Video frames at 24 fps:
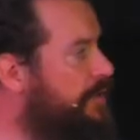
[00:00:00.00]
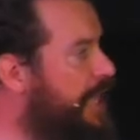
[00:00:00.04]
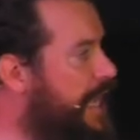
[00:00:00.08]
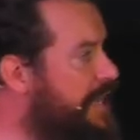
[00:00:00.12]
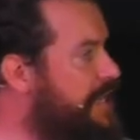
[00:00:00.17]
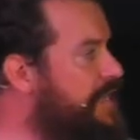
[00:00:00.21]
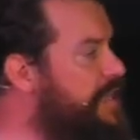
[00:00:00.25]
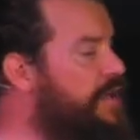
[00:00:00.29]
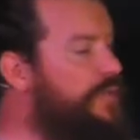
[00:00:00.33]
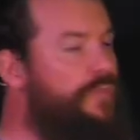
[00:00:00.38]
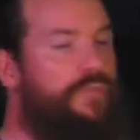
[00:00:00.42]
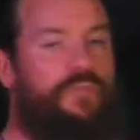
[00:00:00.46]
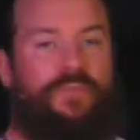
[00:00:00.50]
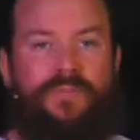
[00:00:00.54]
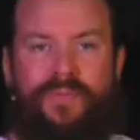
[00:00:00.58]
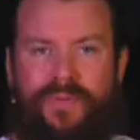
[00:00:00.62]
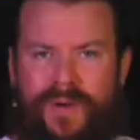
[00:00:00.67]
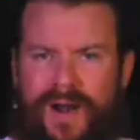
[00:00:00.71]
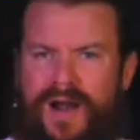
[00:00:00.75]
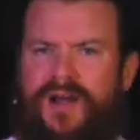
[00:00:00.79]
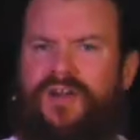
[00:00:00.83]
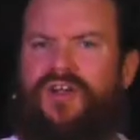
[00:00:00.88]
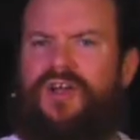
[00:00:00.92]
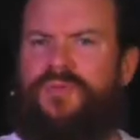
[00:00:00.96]
the idea that
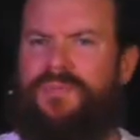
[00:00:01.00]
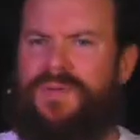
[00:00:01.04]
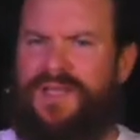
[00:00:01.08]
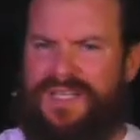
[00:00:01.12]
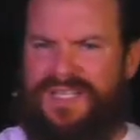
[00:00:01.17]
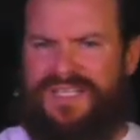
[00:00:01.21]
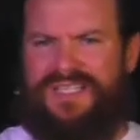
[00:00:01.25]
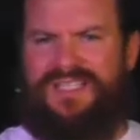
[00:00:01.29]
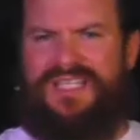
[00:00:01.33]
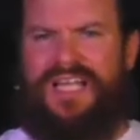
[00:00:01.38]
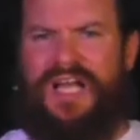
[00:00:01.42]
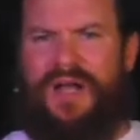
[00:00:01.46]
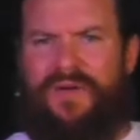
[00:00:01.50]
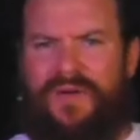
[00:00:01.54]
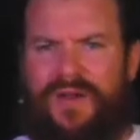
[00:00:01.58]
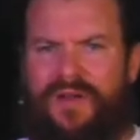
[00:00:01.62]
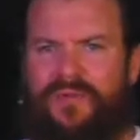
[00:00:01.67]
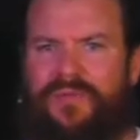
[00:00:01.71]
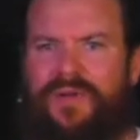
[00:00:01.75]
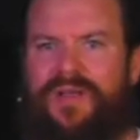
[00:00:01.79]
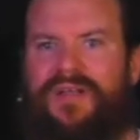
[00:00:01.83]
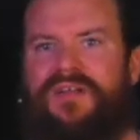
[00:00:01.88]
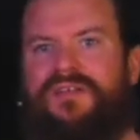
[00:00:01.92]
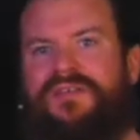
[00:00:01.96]
prayer could be a
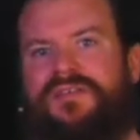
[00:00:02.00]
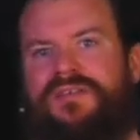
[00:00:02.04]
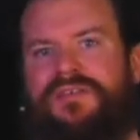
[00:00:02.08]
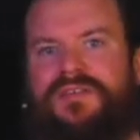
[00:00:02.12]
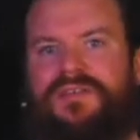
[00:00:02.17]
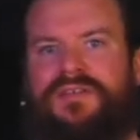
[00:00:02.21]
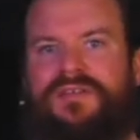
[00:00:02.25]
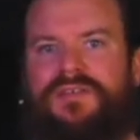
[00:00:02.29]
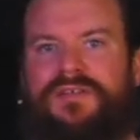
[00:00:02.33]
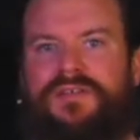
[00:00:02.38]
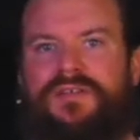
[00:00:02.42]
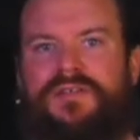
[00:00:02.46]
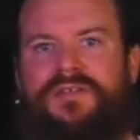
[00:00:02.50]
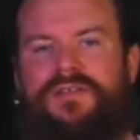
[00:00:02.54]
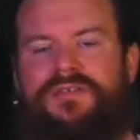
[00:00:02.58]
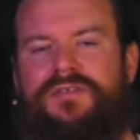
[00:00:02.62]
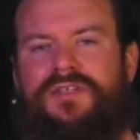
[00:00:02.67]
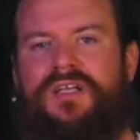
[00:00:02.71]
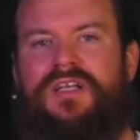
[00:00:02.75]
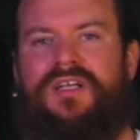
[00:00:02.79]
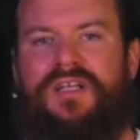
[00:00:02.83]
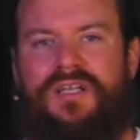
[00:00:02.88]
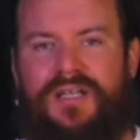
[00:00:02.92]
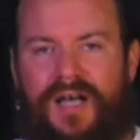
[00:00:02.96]
steering wheel
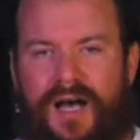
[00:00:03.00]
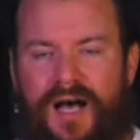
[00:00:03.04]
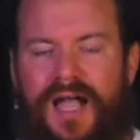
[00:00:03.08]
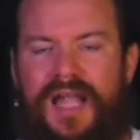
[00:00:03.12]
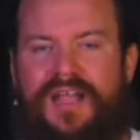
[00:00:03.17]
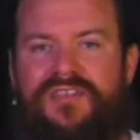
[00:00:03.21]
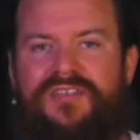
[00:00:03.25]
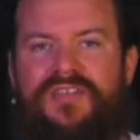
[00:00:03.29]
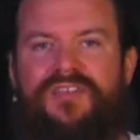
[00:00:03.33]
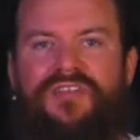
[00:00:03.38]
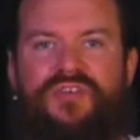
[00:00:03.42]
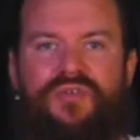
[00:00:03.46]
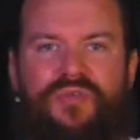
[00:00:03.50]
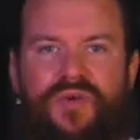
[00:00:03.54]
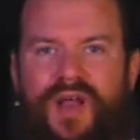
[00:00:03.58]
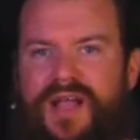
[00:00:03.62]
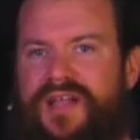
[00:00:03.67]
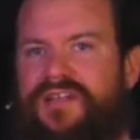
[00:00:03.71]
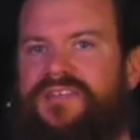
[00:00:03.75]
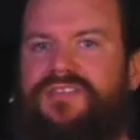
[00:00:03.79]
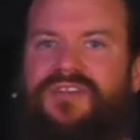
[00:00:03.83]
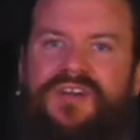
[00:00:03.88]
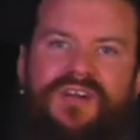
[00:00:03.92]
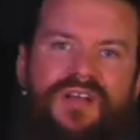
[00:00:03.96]
that guides and
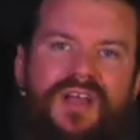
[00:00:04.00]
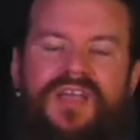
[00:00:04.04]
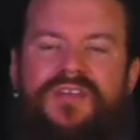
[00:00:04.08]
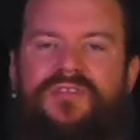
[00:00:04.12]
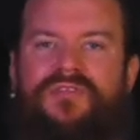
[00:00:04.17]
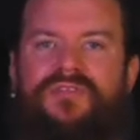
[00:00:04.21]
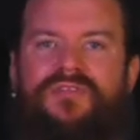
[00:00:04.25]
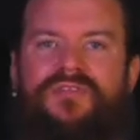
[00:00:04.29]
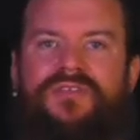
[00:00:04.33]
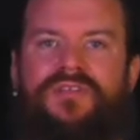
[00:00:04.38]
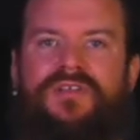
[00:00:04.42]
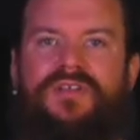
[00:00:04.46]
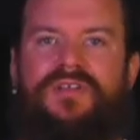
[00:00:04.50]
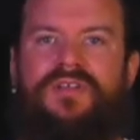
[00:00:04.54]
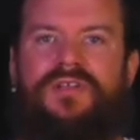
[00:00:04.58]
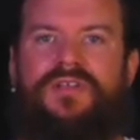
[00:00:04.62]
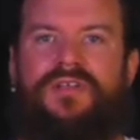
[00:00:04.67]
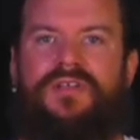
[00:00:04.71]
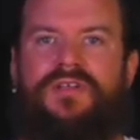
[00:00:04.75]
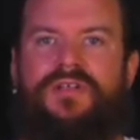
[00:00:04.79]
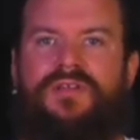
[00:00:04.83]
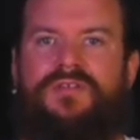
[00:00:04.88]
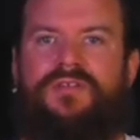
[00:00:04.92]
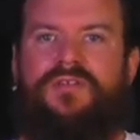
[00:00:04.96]
directs our life,
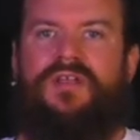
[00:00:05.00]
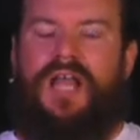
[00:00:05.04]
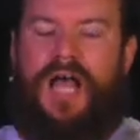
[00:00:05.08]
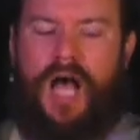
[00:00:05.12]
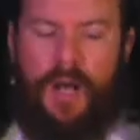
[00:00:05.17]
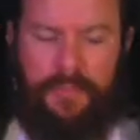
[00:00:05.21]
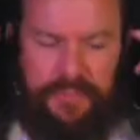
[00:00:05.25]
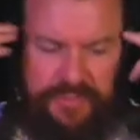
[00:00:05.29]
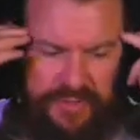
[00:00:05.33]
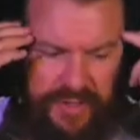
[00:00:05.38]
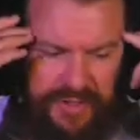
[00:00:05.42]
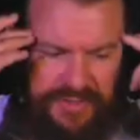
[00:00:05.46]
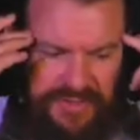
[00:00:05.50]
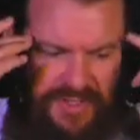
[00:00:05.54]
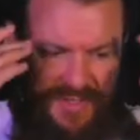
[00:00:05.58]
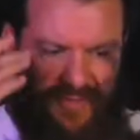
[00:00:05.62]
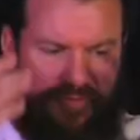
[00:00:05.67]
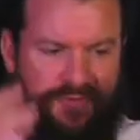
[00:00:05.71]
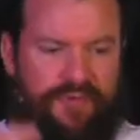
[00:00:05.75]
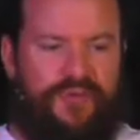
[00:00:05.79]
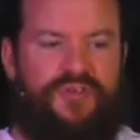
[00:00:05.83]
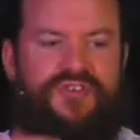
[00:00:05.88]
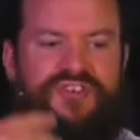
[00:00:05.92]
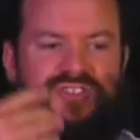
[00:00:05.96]
that helps us
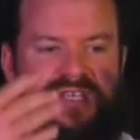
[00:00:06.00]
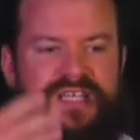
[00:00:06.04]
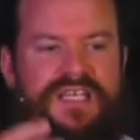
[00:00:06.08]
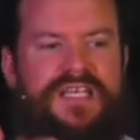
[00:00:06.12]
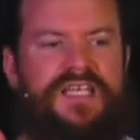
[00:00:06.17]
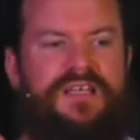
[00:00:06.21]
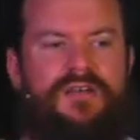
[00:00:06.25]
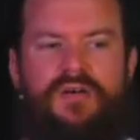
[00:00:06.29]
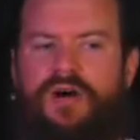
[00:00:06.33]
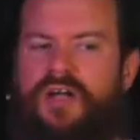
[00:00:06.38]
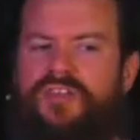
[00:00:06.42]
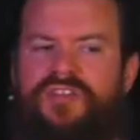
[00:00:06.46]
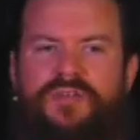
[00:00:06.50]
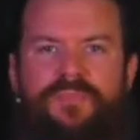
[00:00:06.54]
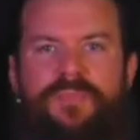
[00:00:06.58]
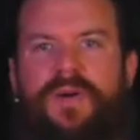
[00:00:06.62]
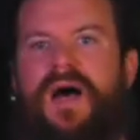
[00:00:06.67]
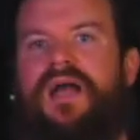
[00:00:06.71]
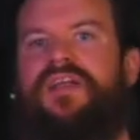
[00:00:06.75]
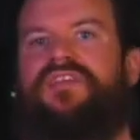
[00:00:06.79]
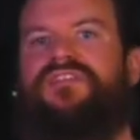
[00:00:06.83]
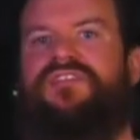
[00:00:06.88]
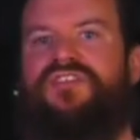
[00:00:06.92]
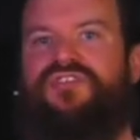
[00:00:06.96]
to foresee, oh, that's a
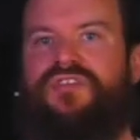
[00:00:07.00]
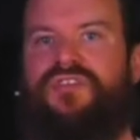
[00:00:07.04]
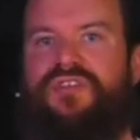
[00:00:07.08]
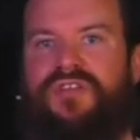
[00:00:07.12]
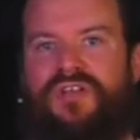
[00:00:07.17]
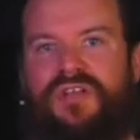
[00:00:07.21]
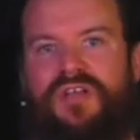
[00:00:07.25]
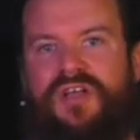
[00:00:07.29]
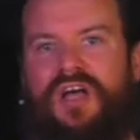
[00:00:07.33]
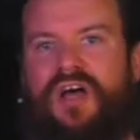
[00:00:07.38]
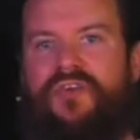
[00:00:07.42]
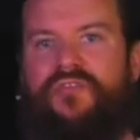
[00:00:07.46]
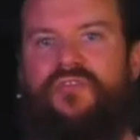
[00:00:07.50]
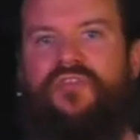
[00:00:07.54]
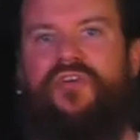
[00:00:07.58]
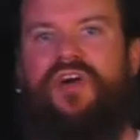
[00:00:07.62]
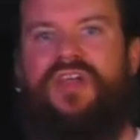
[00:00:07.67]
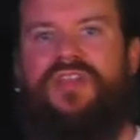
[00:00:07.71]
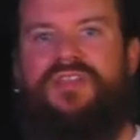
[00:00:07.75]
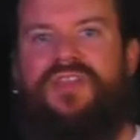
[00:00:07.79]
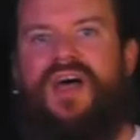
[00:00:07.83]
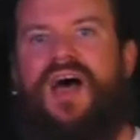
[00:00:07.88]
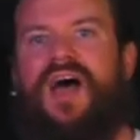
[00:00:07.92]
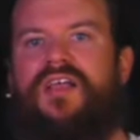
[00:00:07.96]
bad decision,
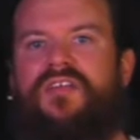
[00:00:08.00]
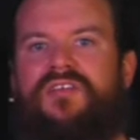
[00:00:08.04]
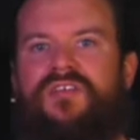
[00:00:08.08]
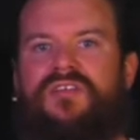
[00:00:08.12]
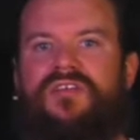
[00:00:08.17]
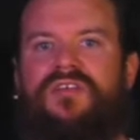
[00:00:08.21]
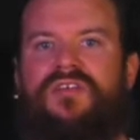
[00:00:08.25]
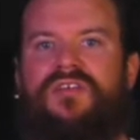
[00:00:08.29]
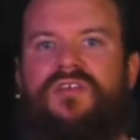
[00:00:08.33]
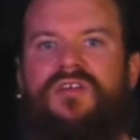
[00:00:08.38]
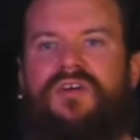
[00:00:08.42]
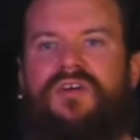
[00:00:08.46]
avoid that,